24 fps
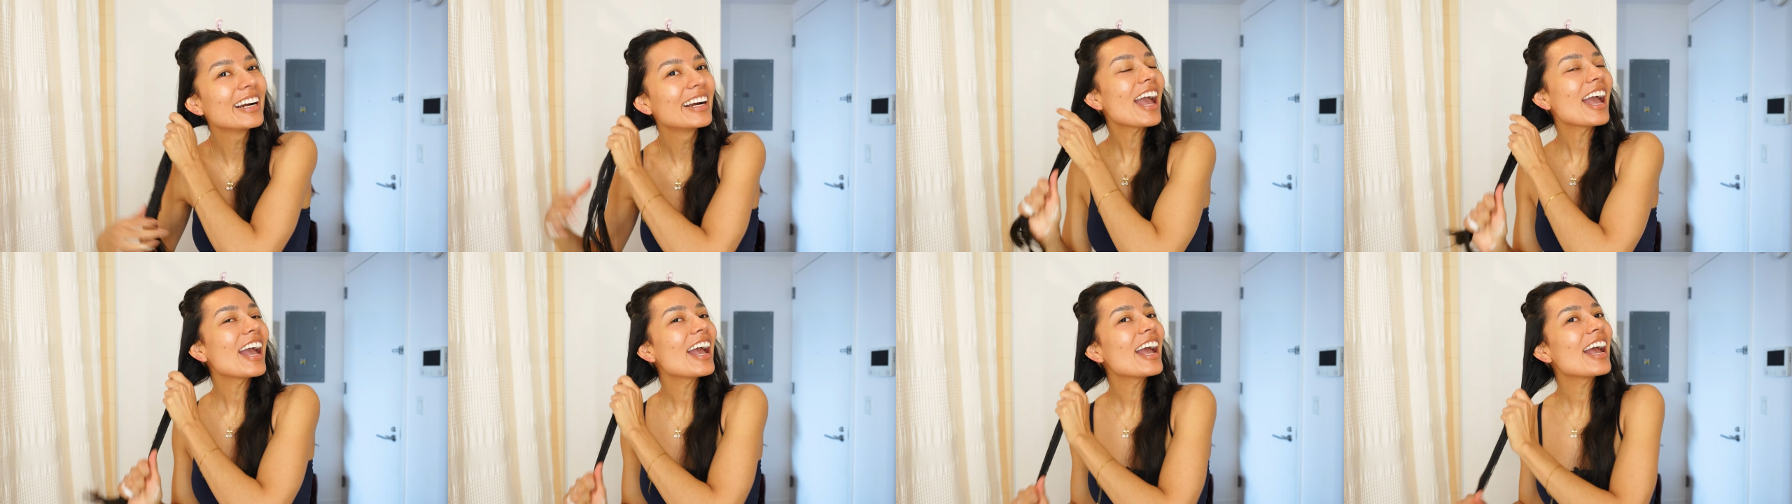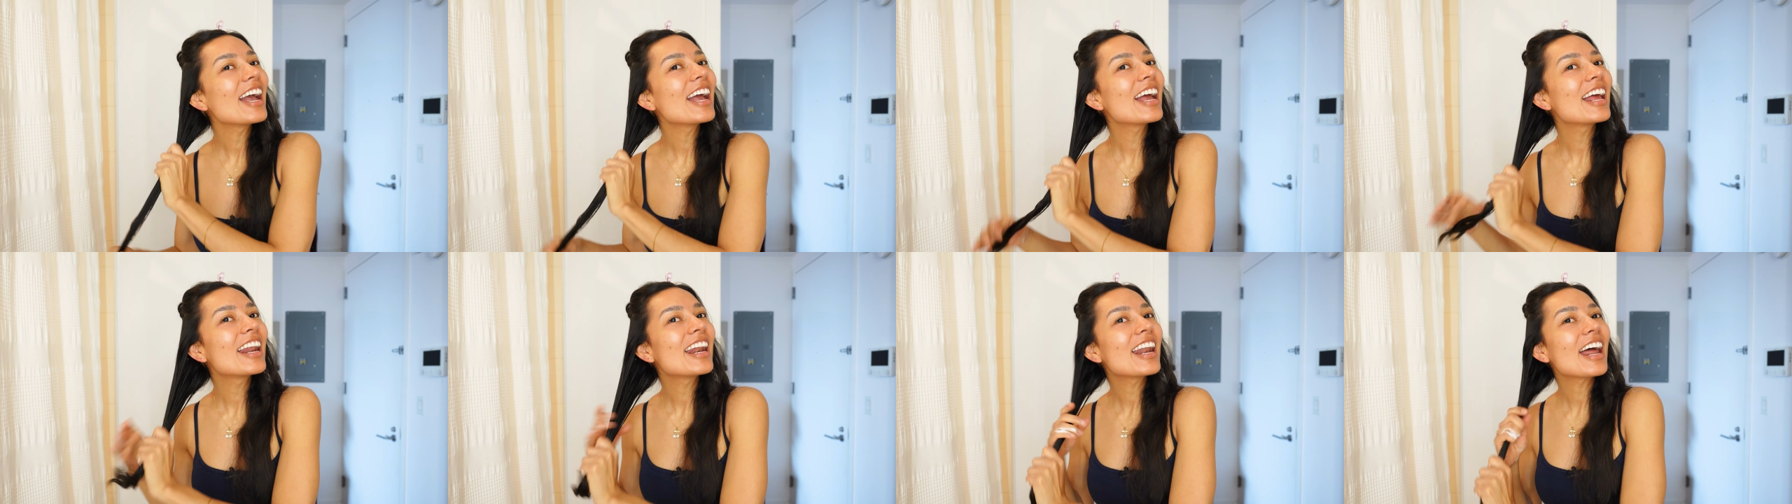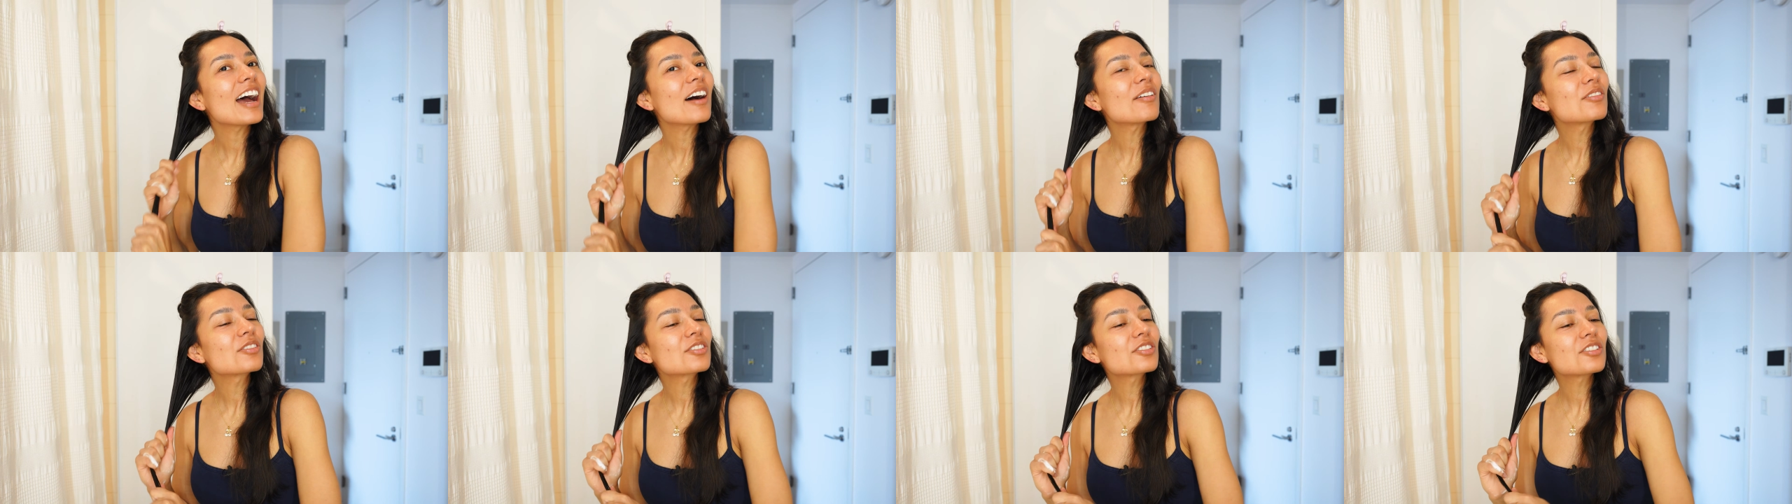and
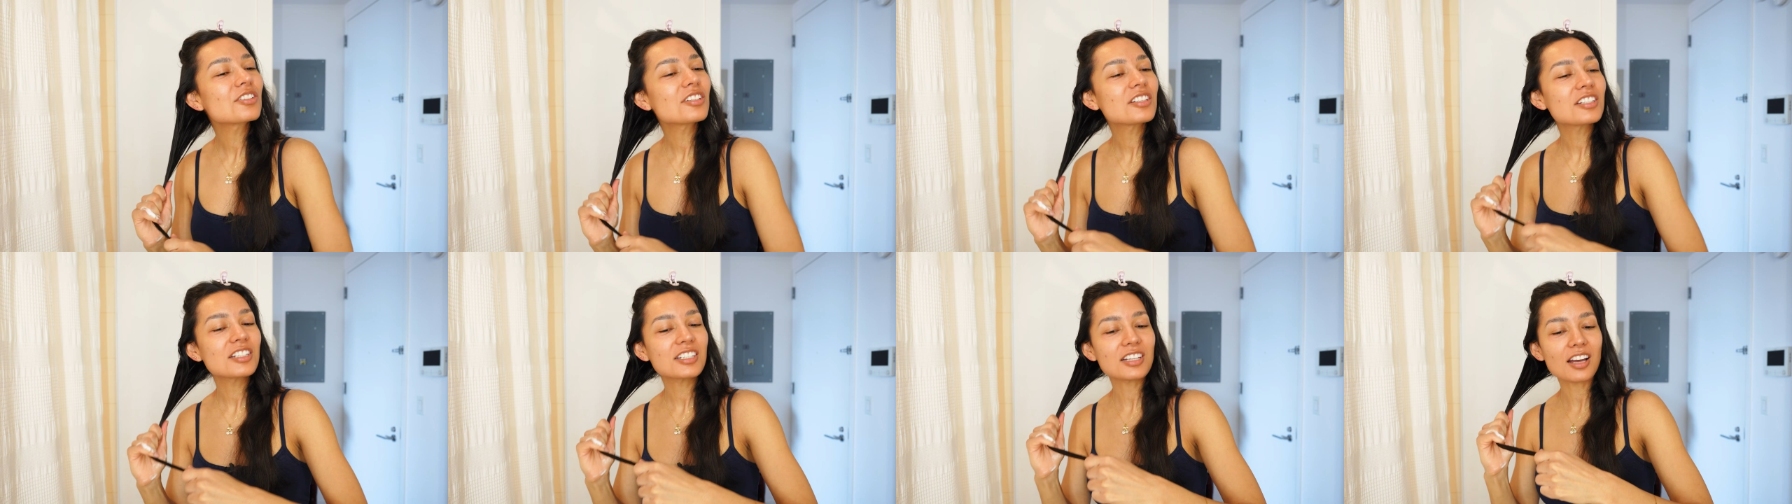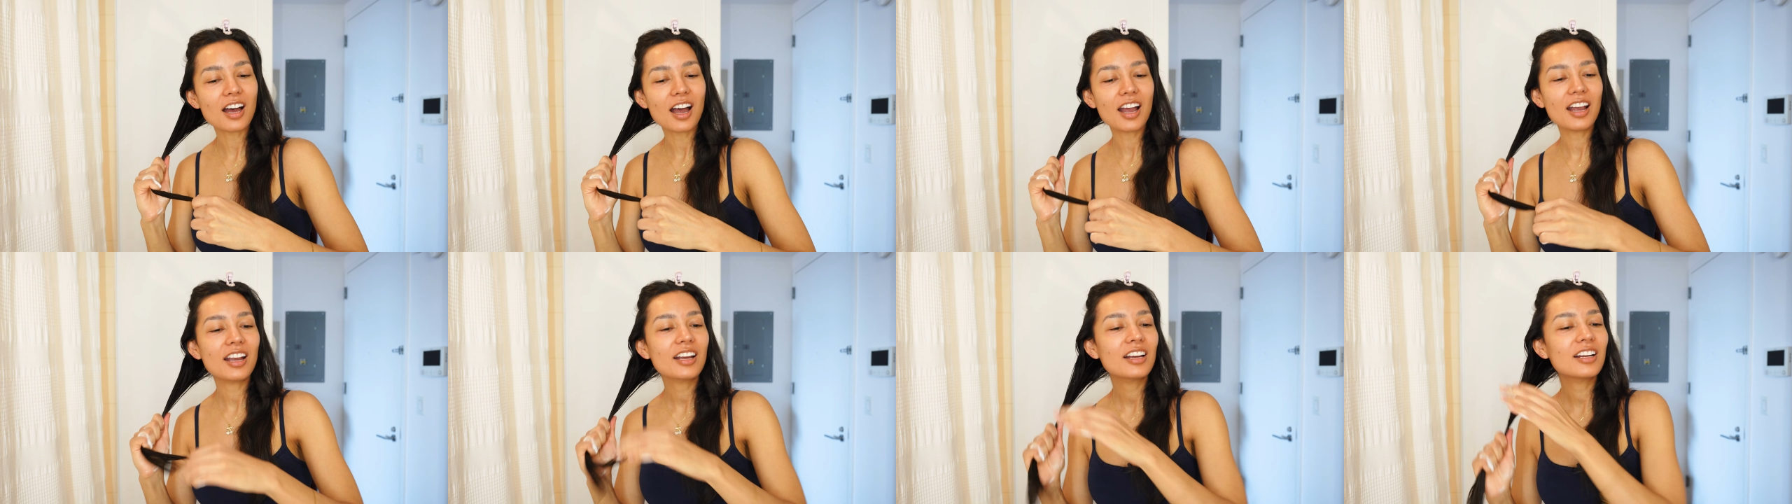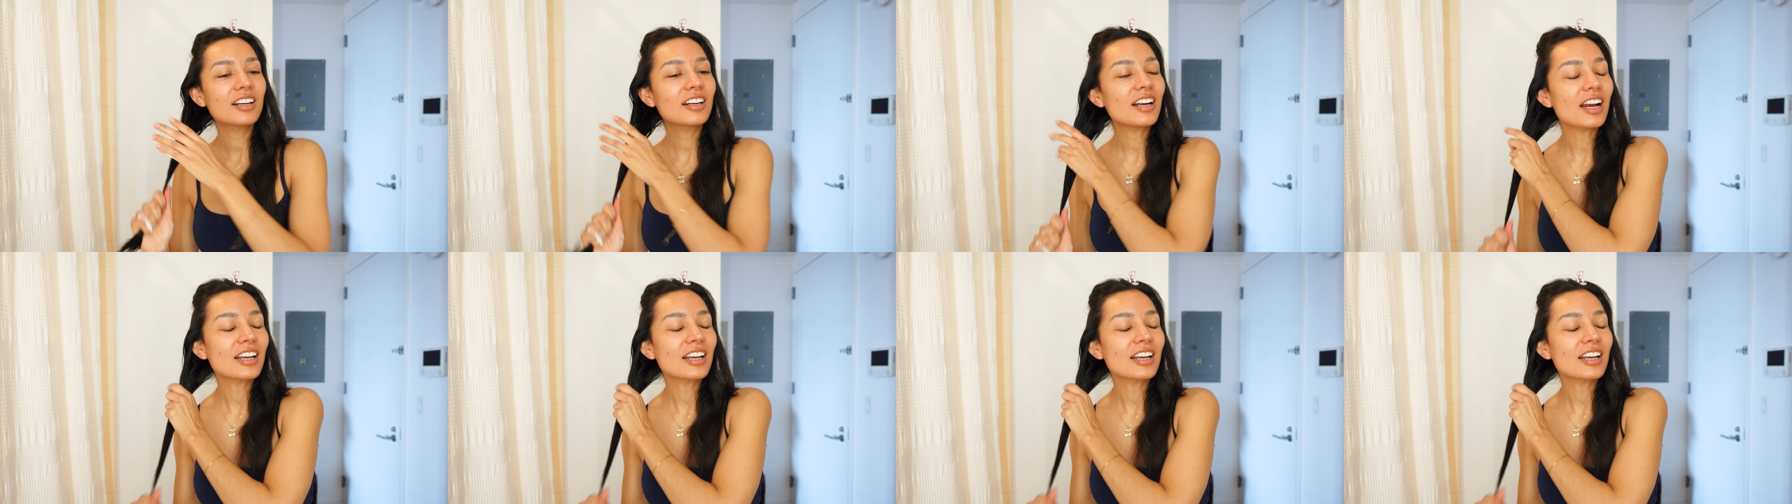I was just tired.